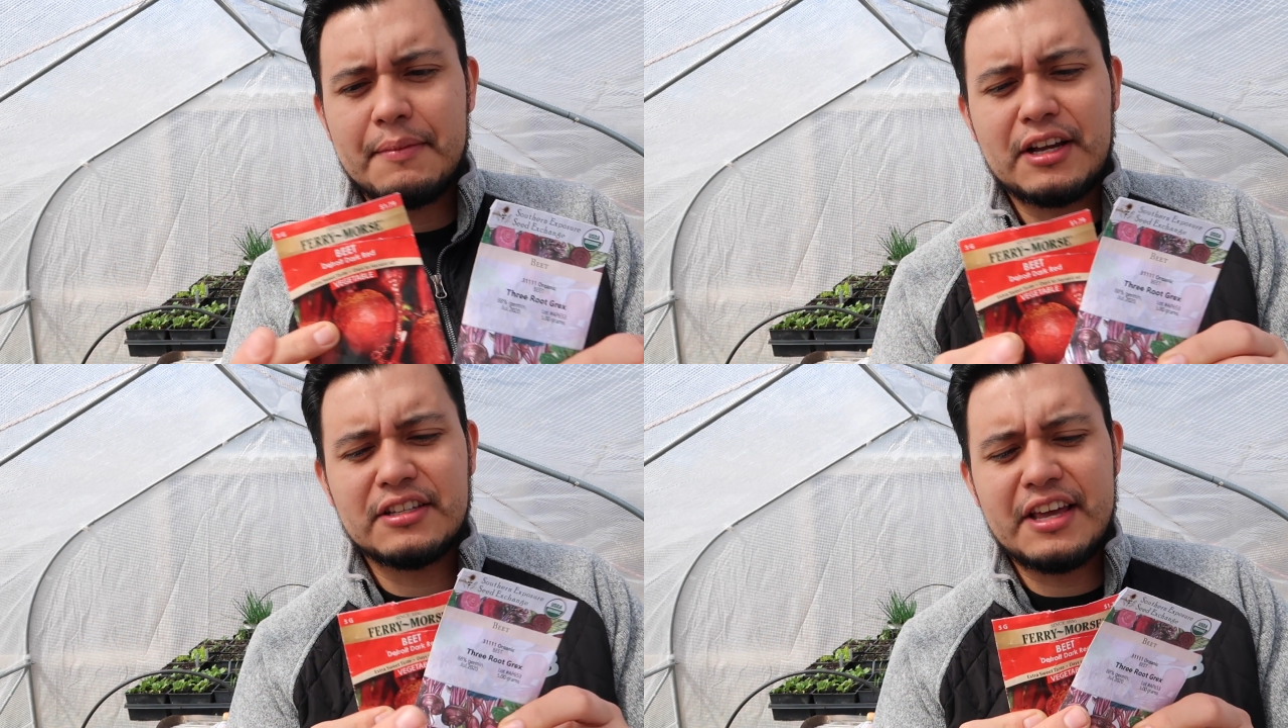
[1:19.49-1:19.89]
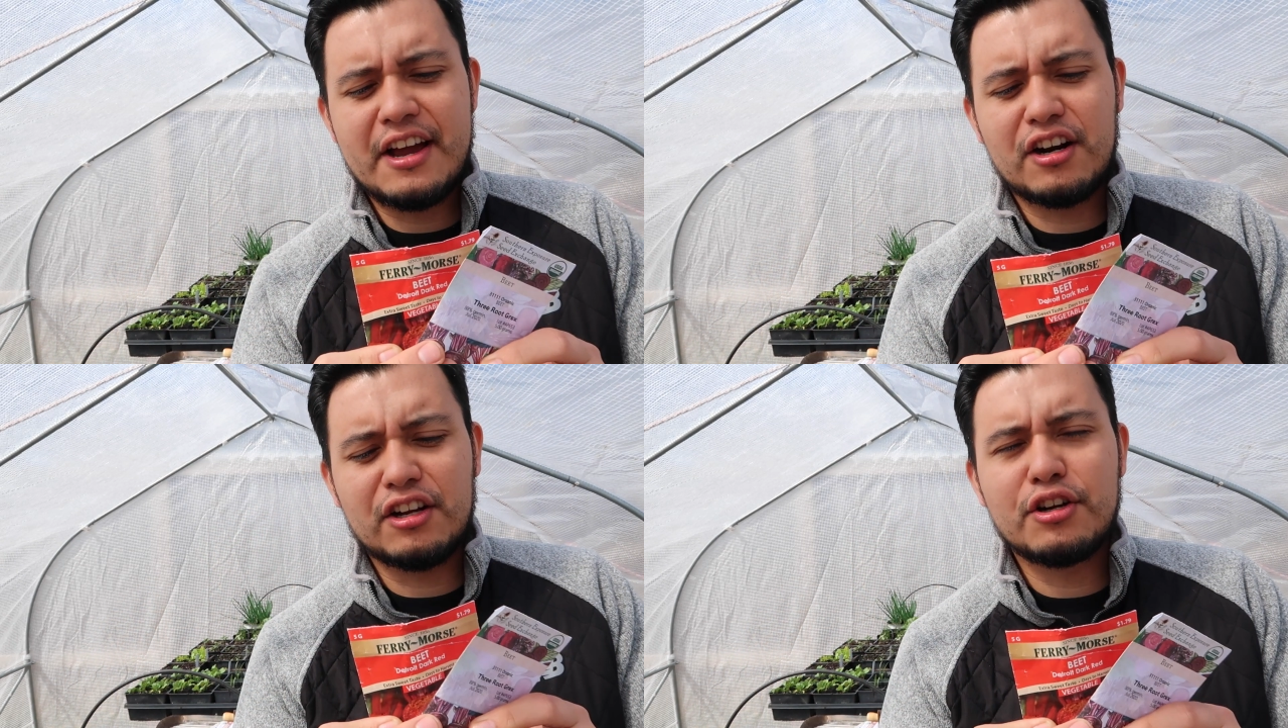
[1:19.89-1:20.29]
because
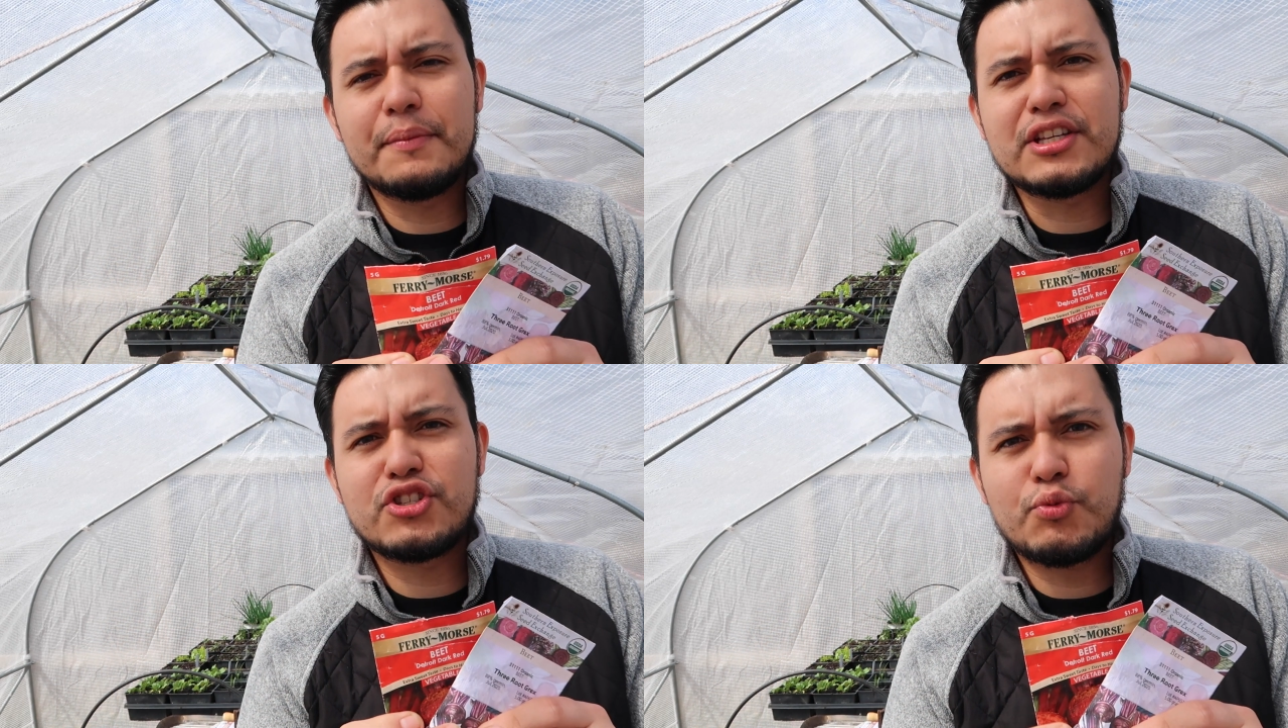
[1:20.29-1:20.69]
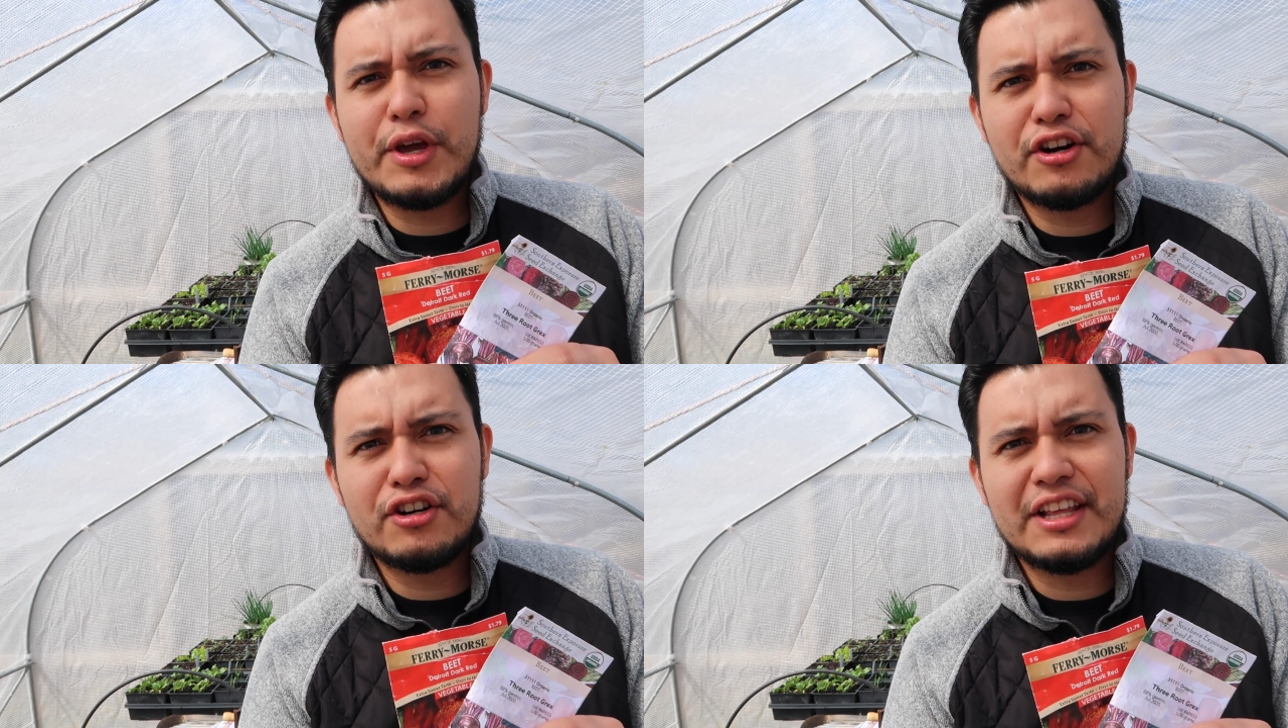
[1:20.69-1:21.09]
they are a little bit
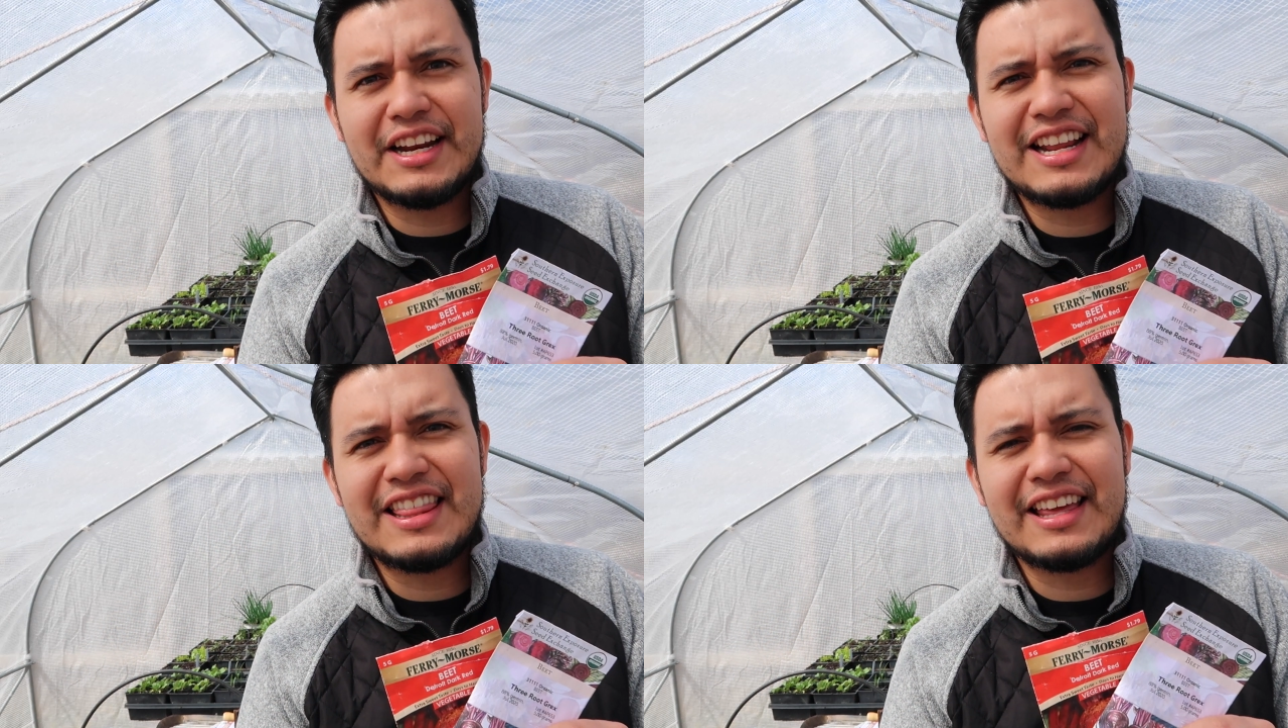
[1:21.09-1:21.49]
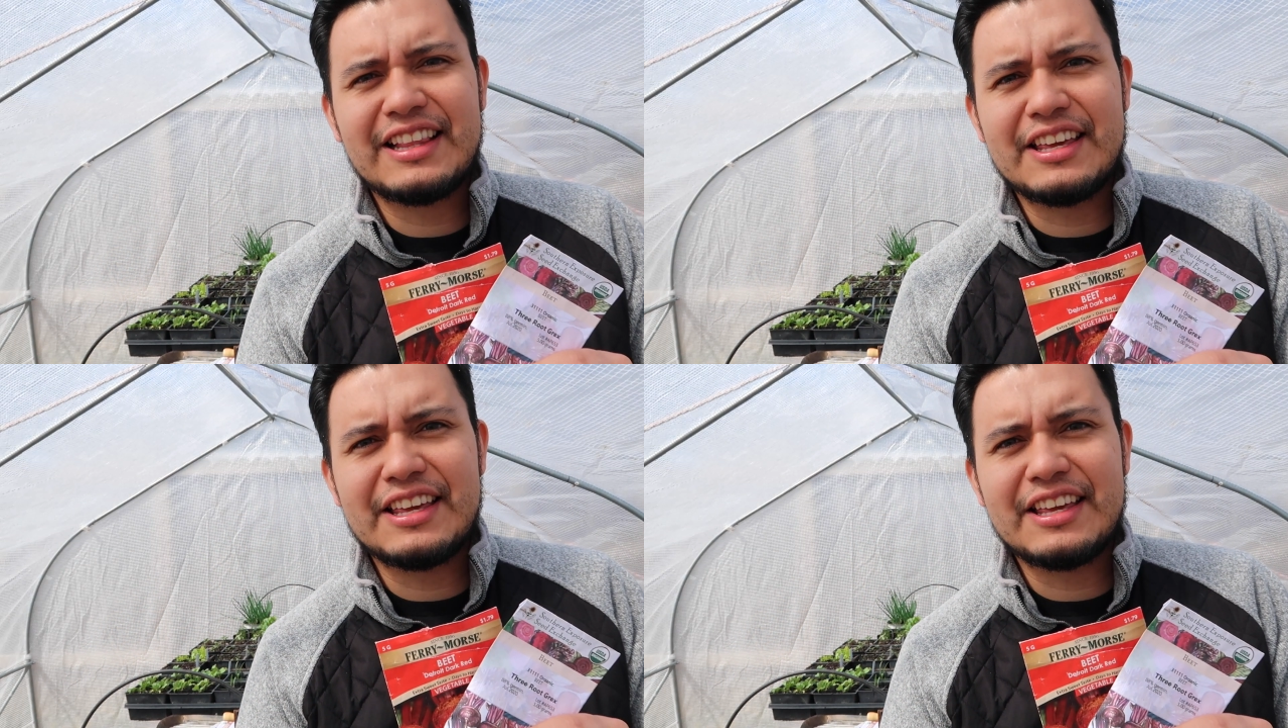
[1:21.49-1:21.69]
sweeter than anything